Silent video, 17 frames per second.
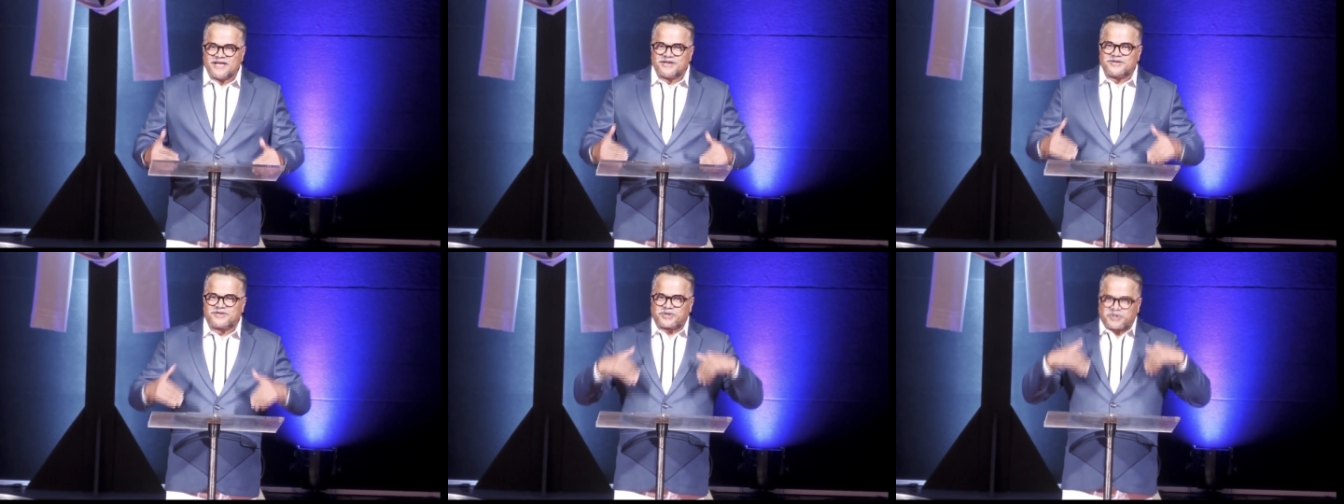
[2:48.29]

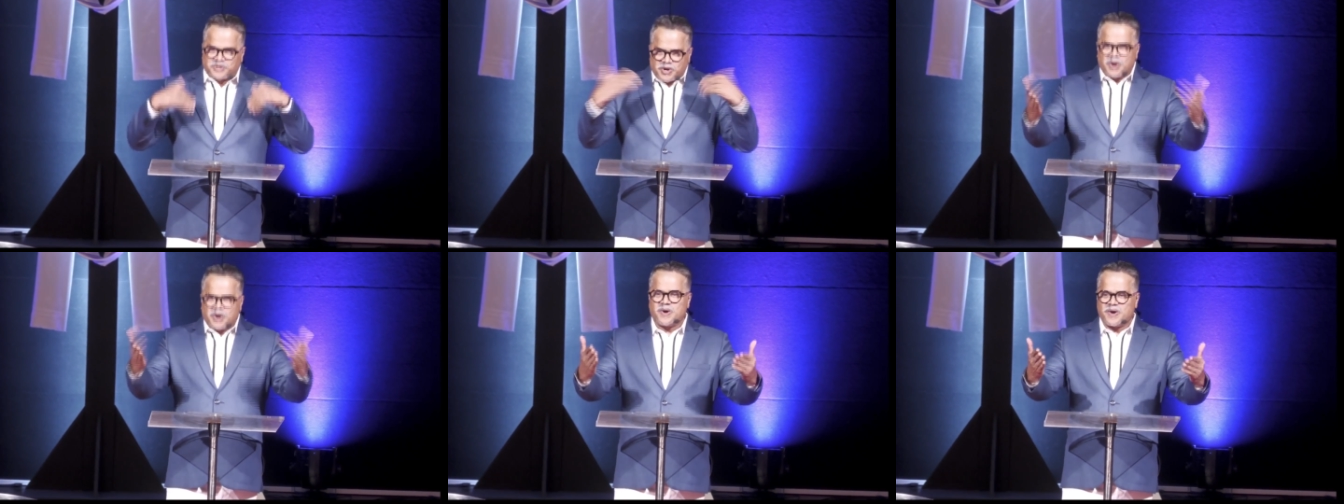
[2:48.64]
to
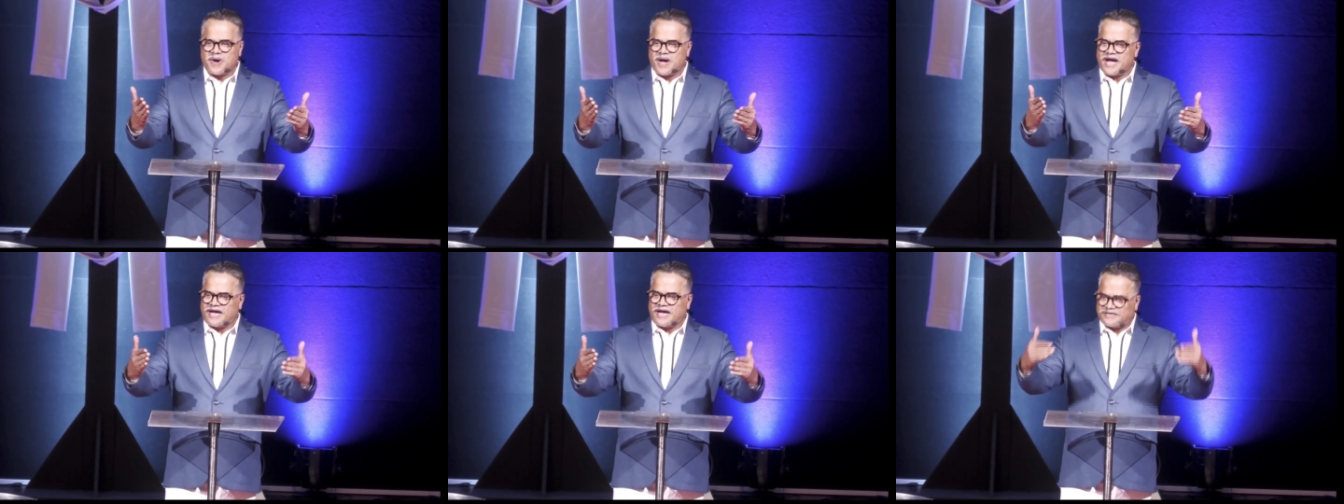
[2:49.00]
go
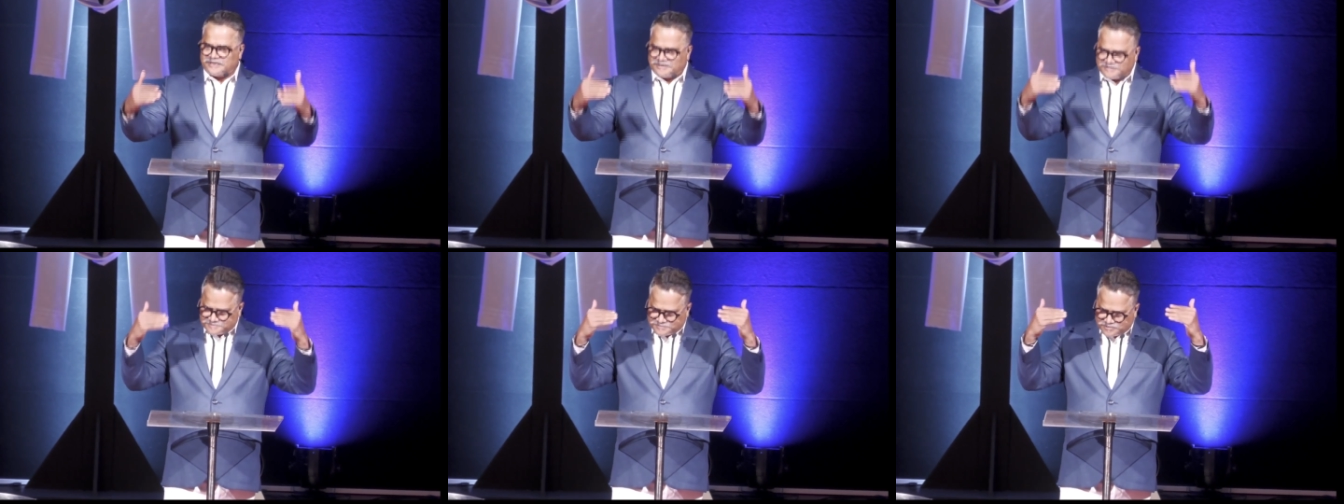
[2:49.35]

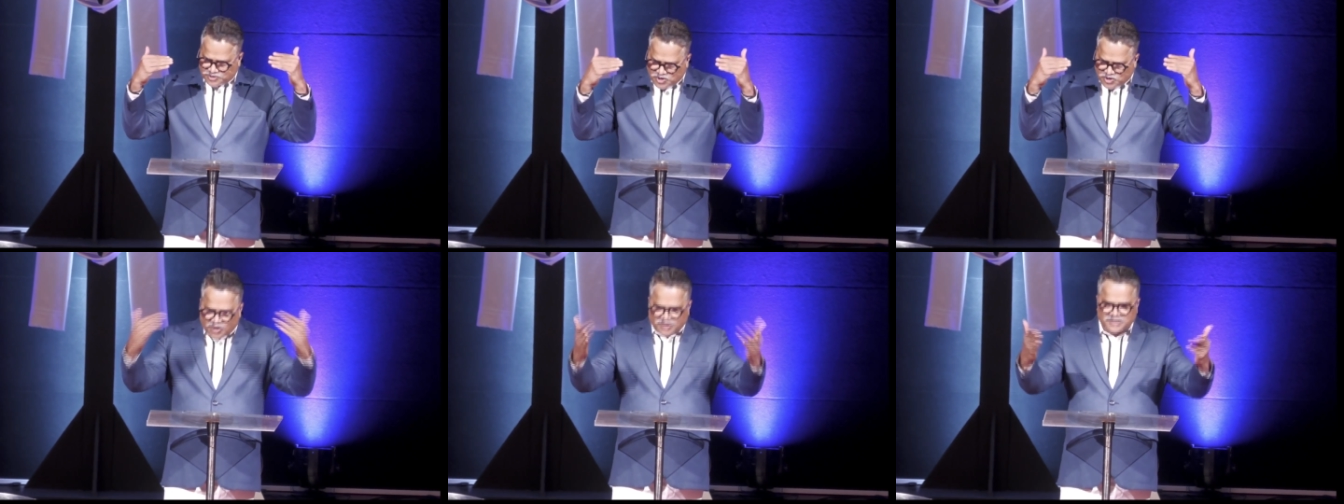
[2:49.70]
and
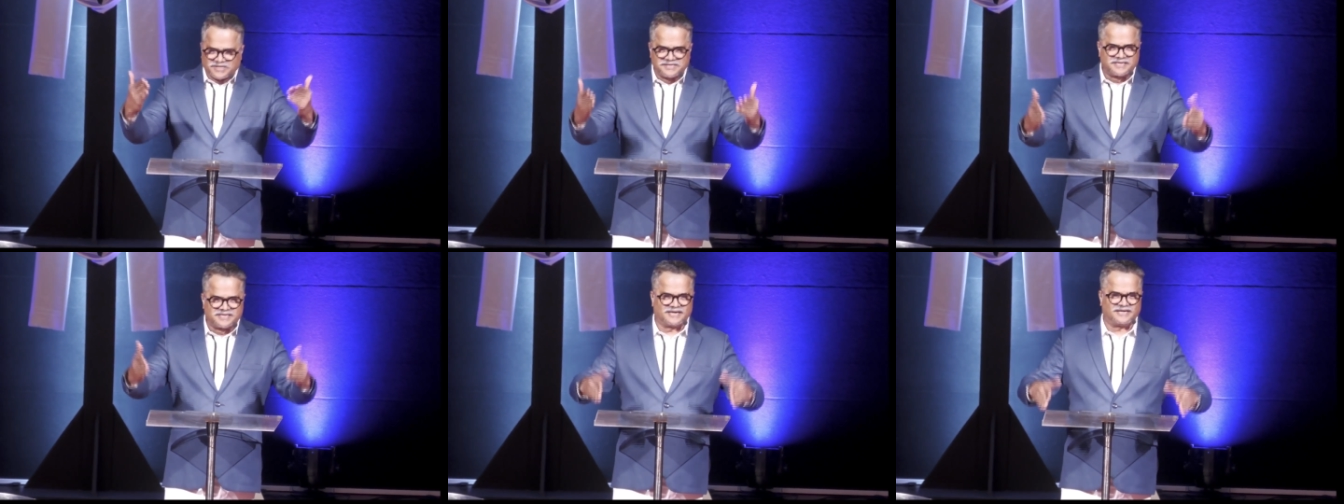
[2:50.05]

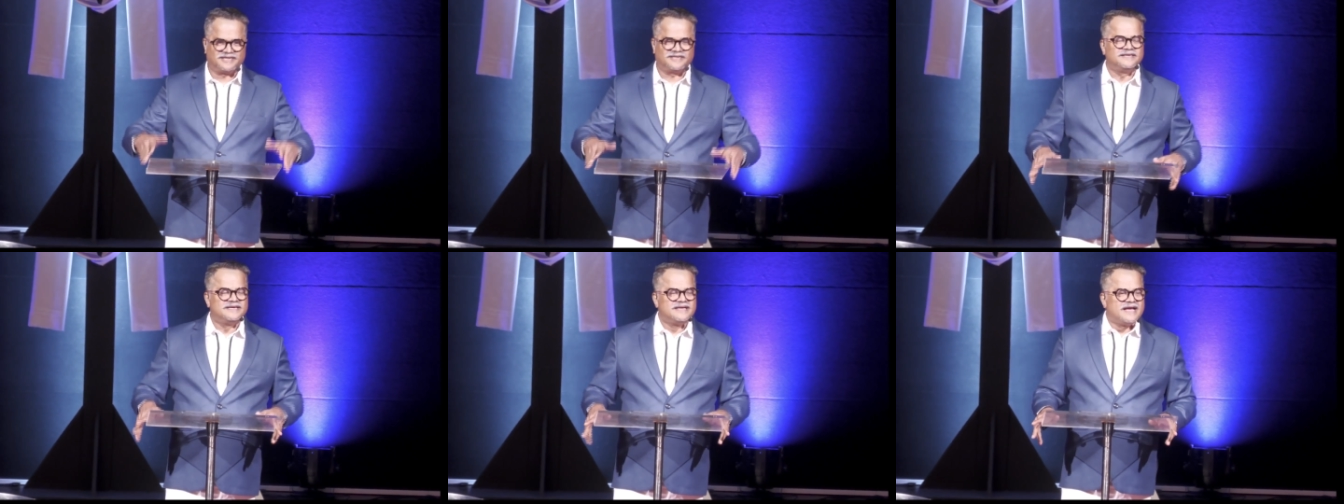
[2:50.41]

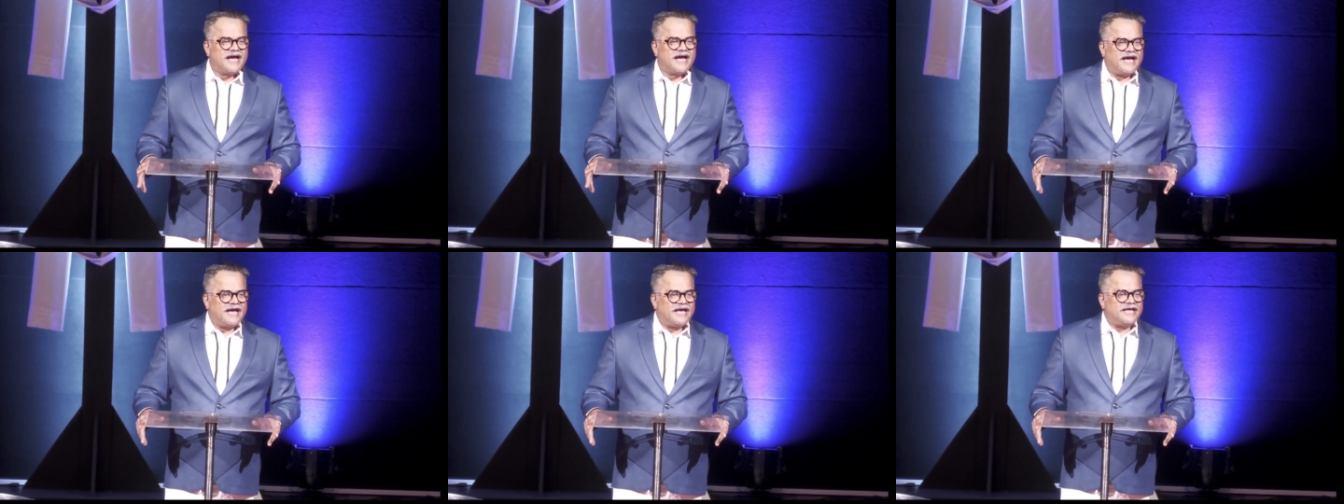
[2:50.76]
conquer.
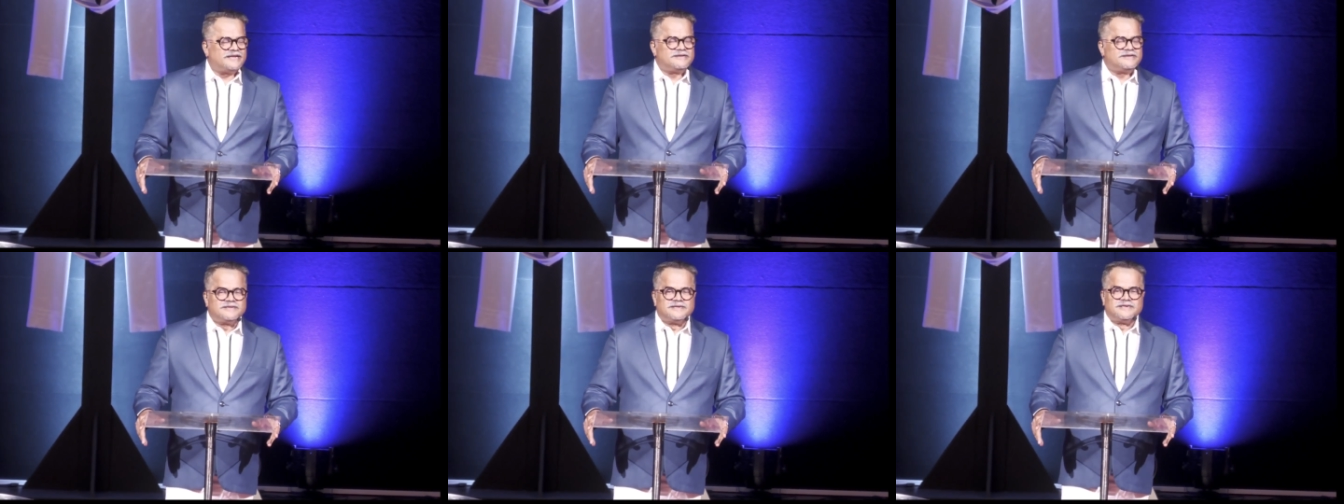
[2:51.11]

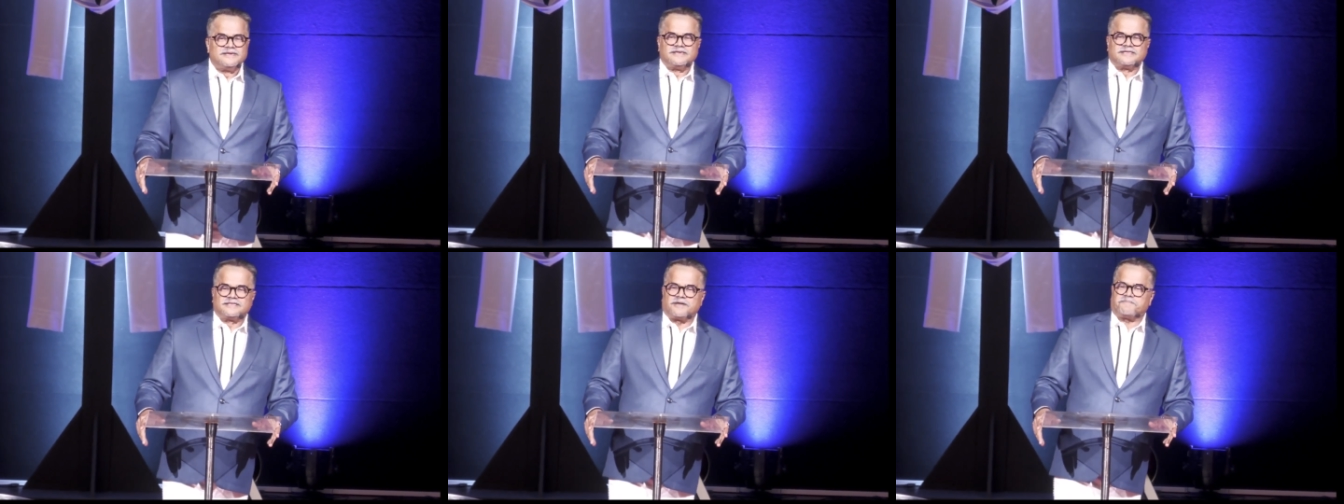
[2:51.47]
And
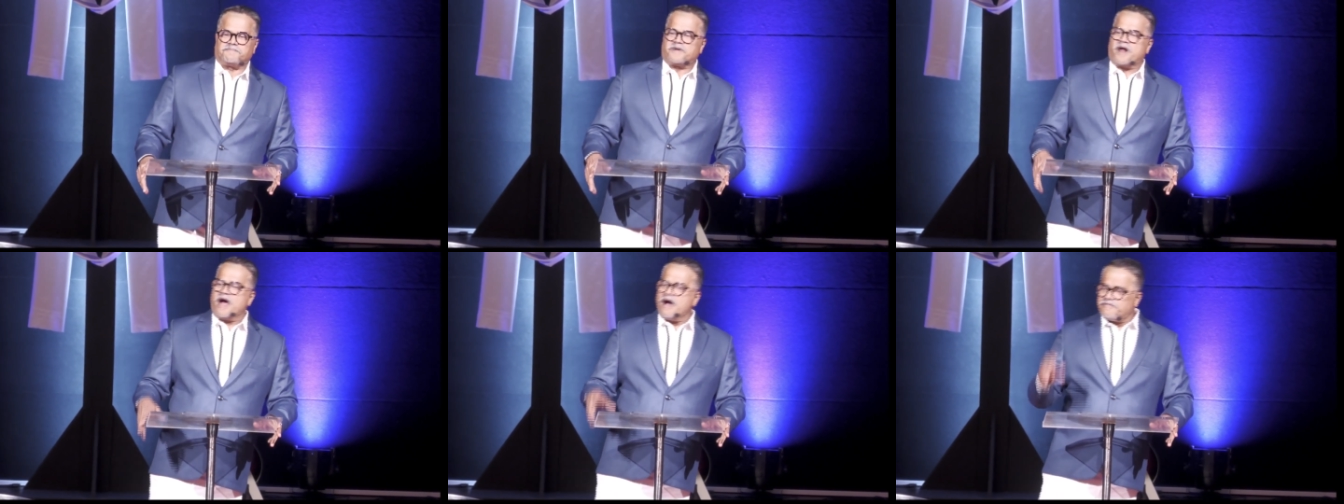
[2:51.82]
the
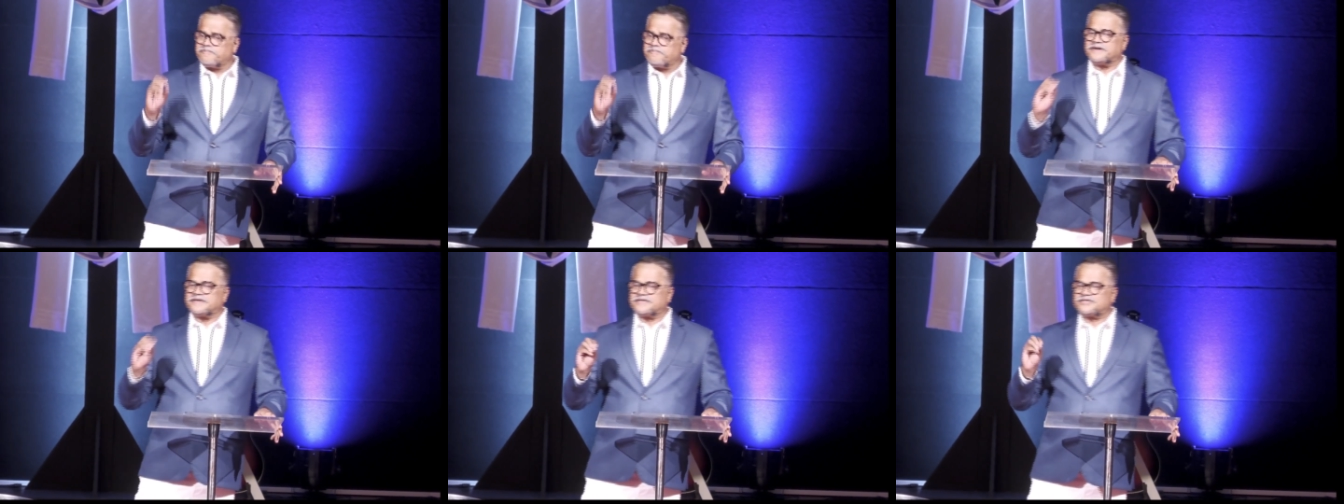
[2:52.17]

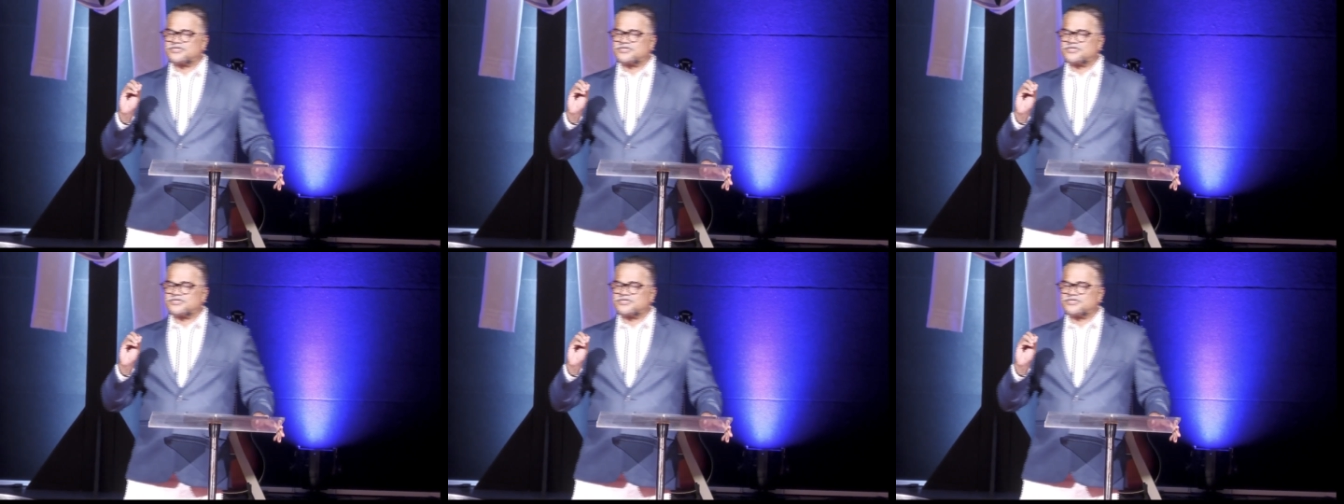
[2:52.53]
prophet